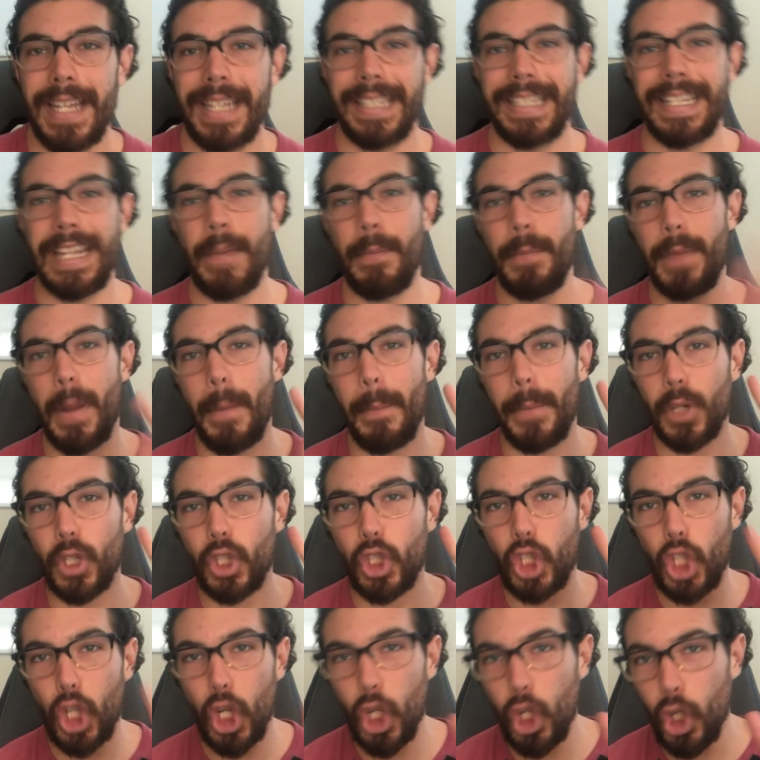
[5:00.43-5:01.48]
Tip number
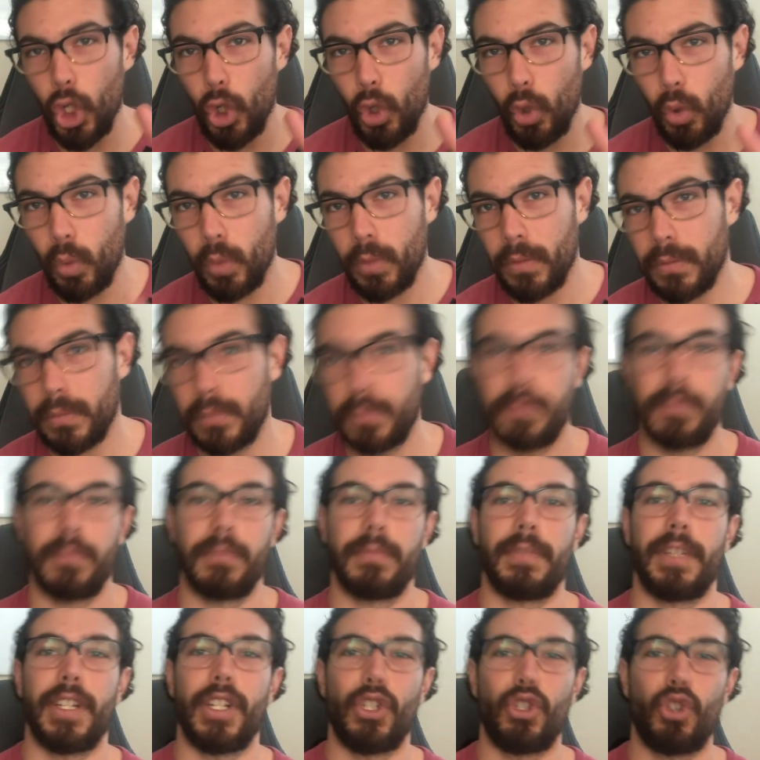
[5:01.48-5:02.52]
2,
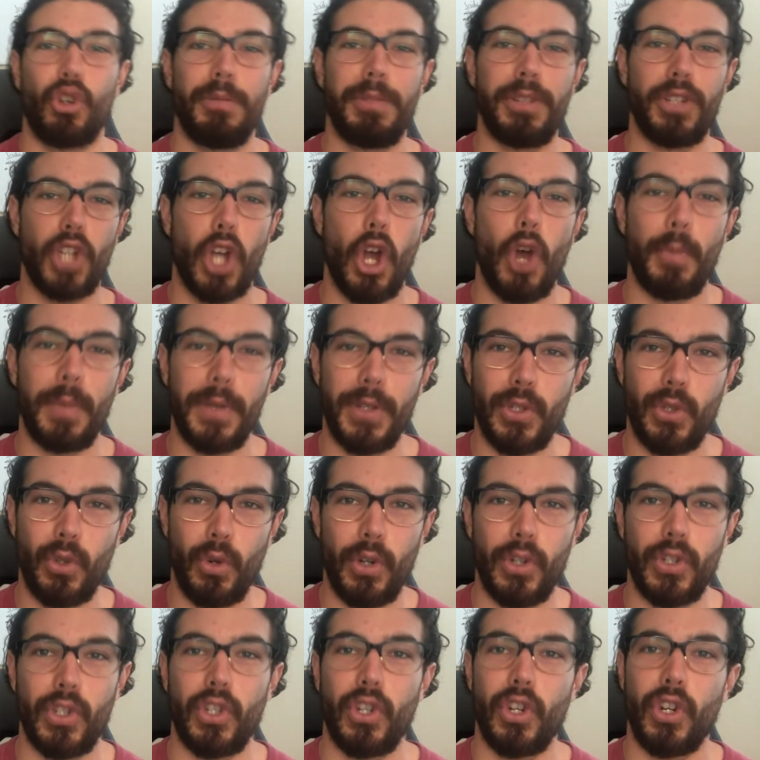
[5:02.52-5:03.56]
contribute to open
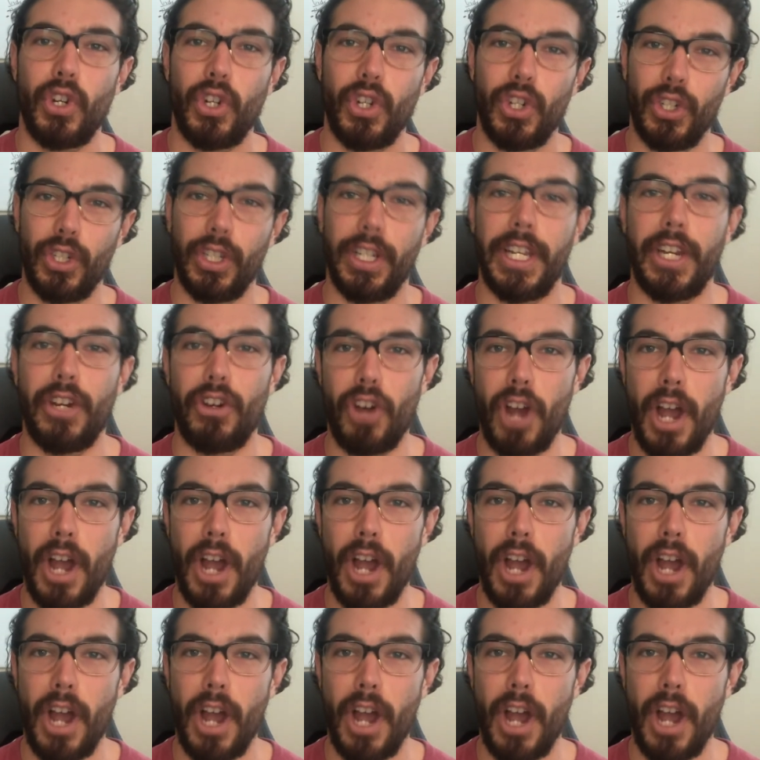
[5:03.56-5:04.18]
source earlier